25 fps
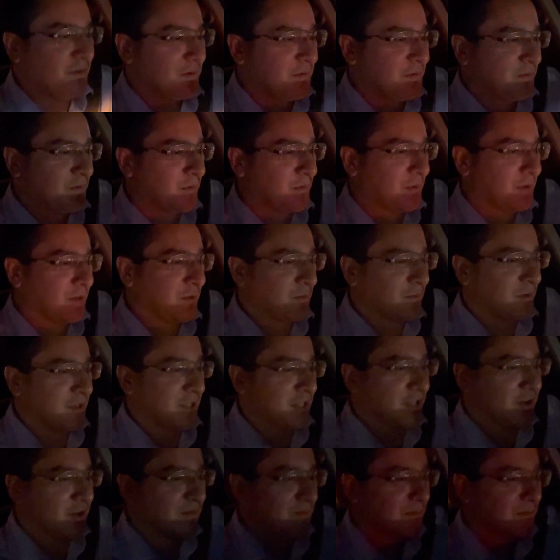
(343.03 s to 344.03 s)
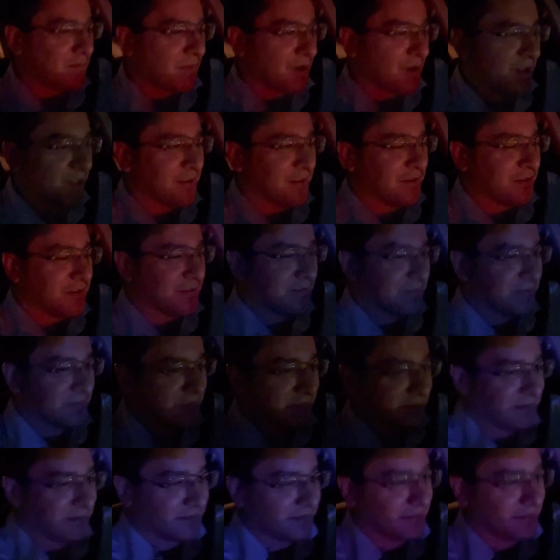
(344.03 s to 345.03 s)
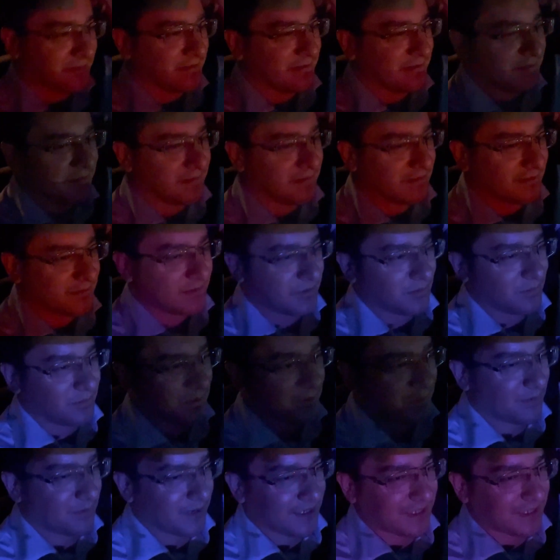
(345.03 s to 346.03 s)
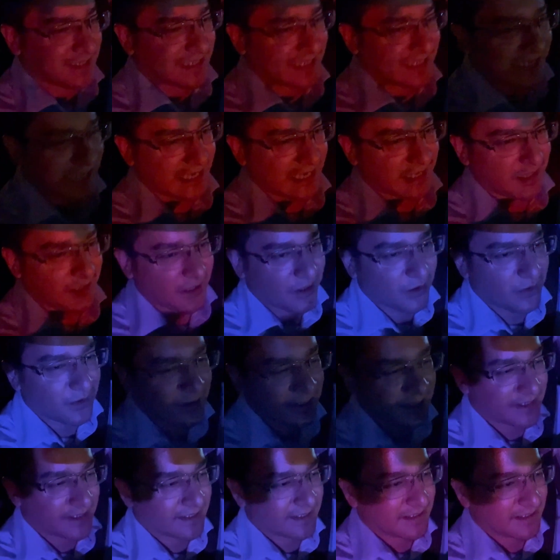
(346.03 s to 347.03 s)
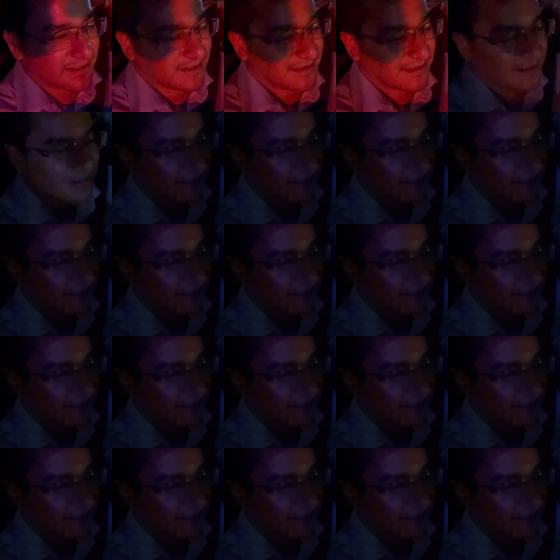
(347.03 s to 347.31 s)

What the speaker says: was with your mother. So we went to St. Louis